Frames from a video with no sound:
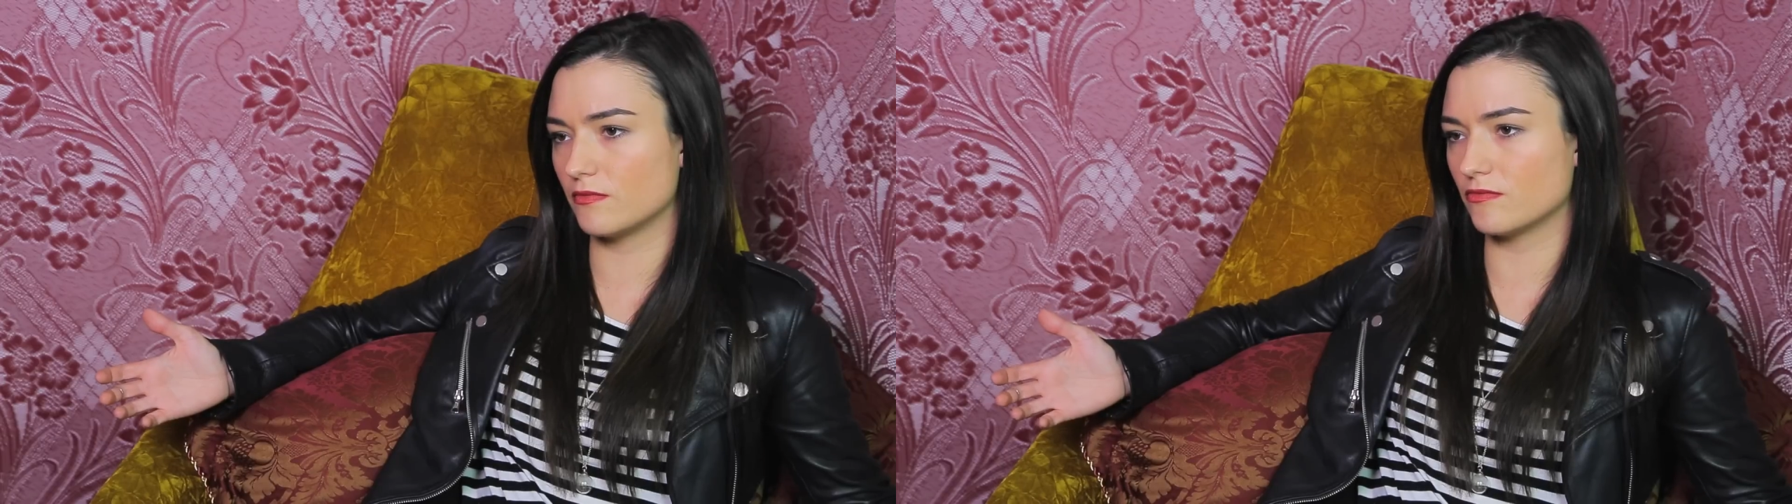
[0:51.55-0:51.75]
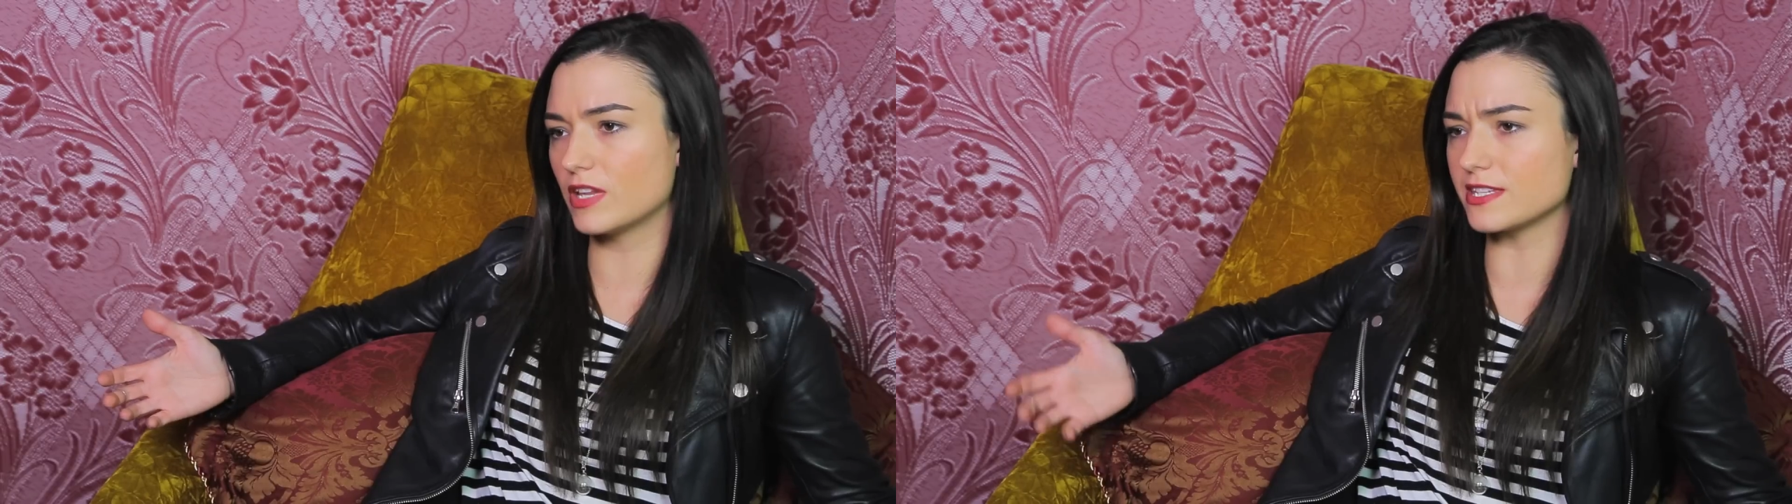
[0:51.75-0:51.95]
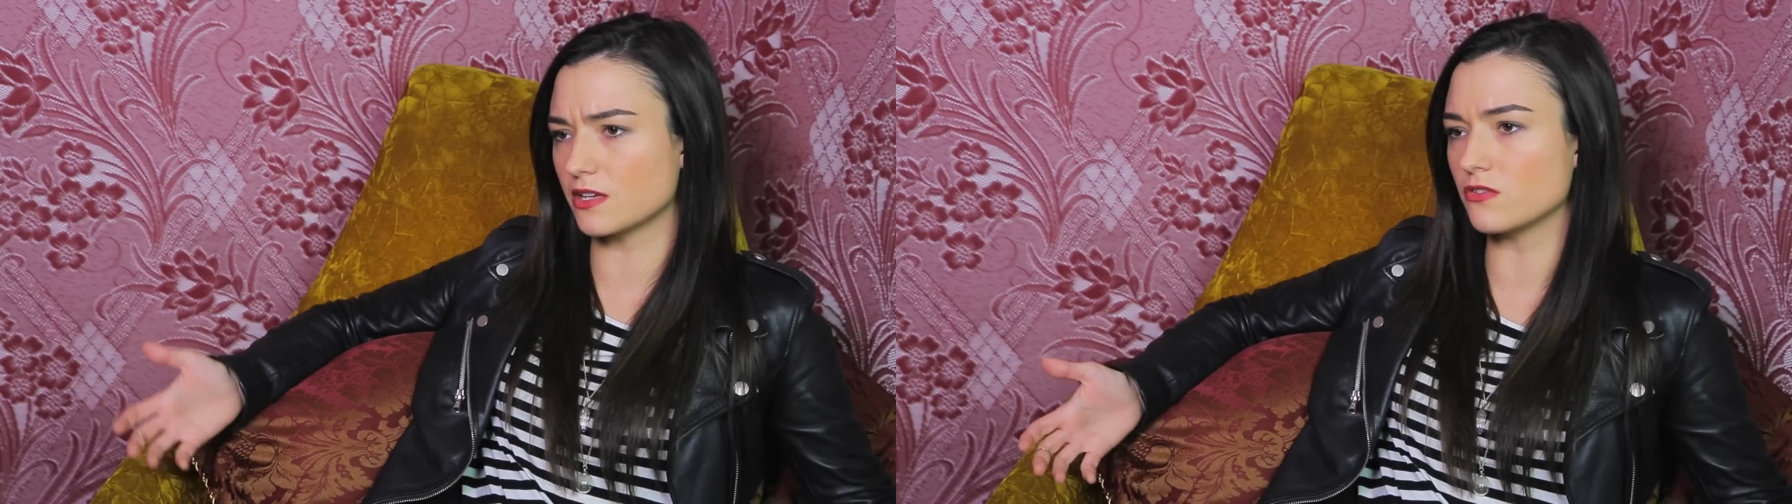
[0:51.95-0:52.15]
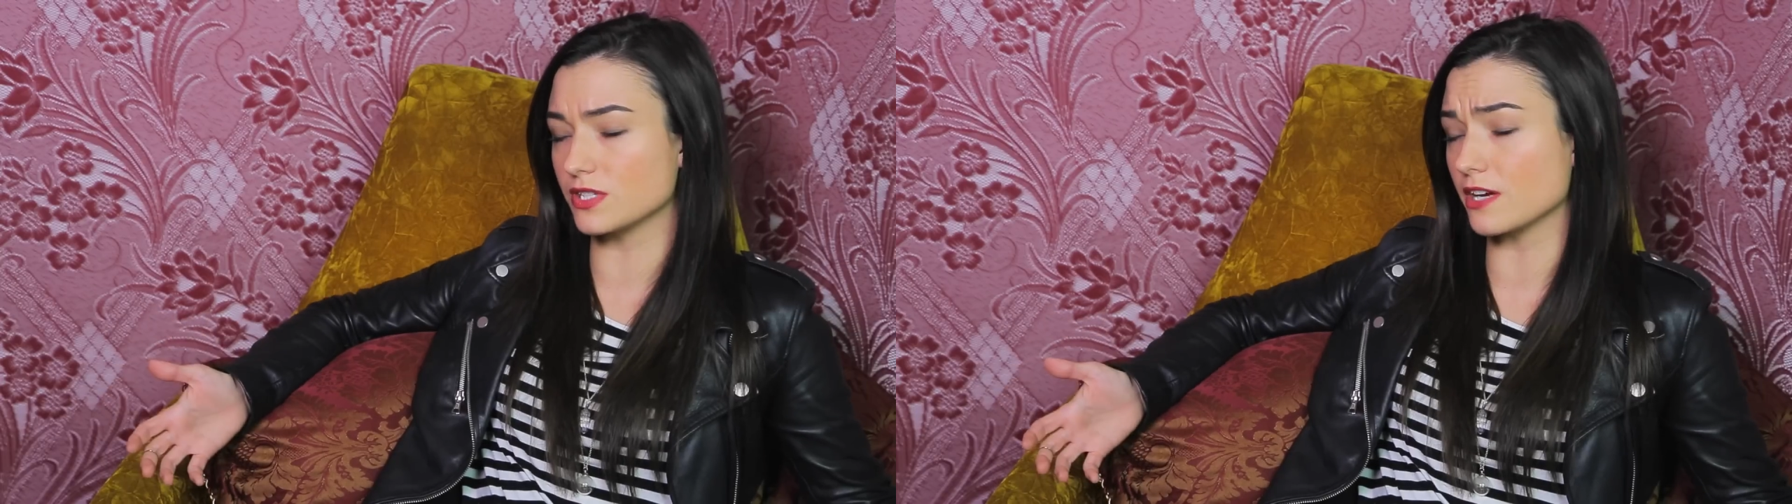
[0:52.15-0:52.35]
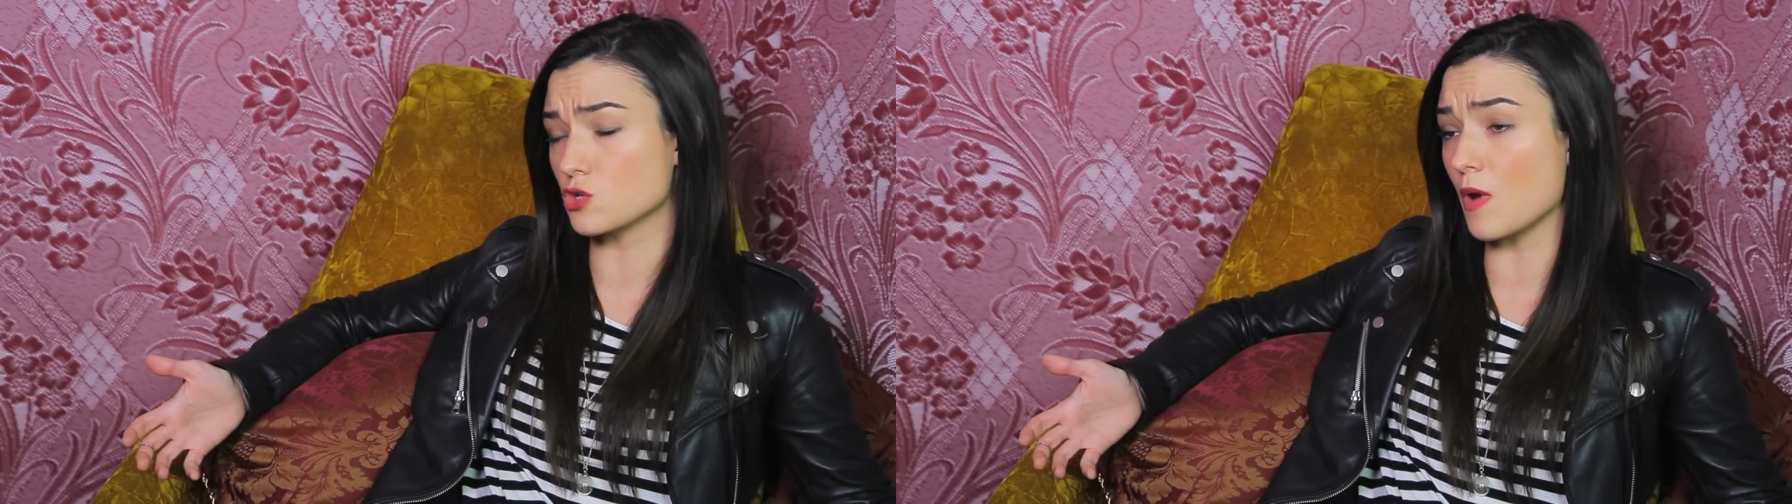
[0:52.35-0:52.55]
less on
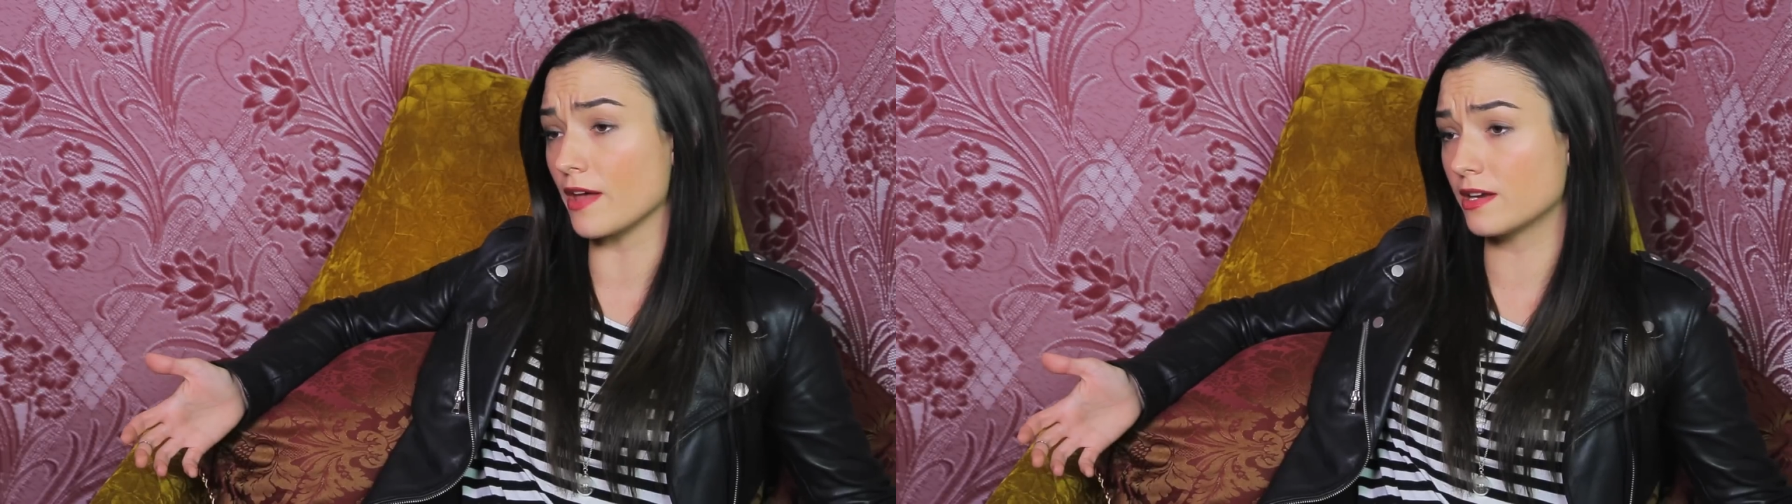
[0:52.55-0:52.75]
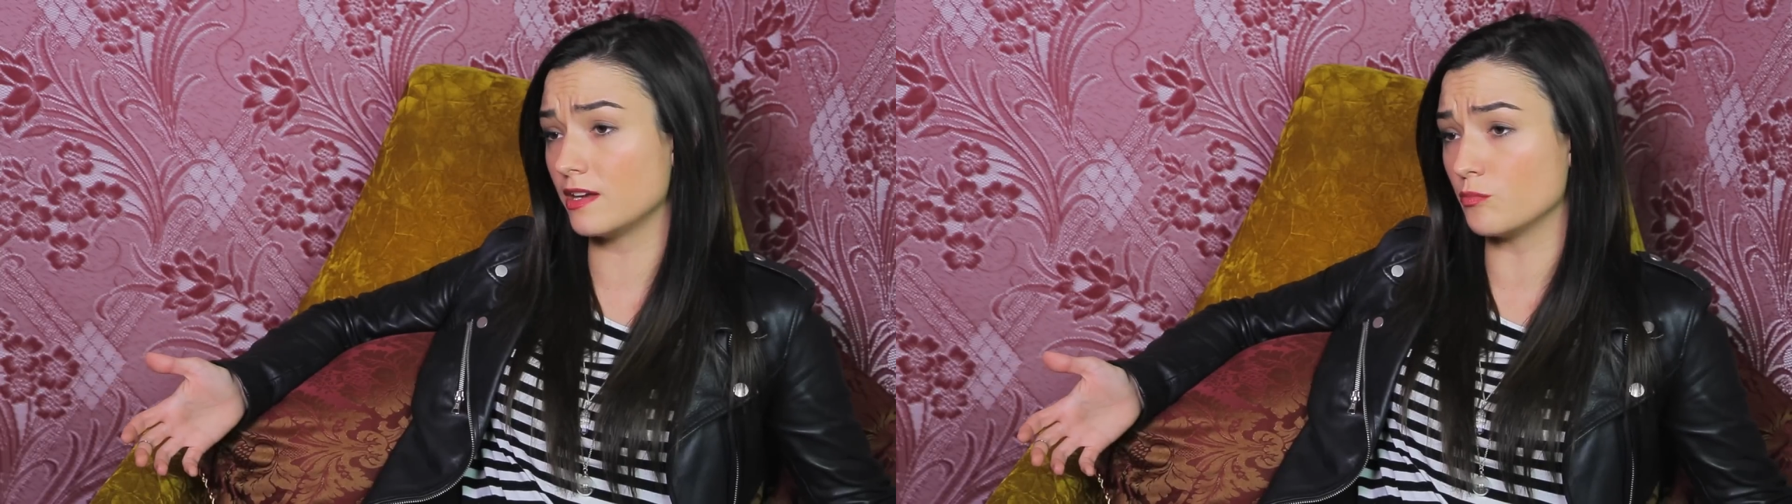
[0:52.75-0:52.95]
their sexuality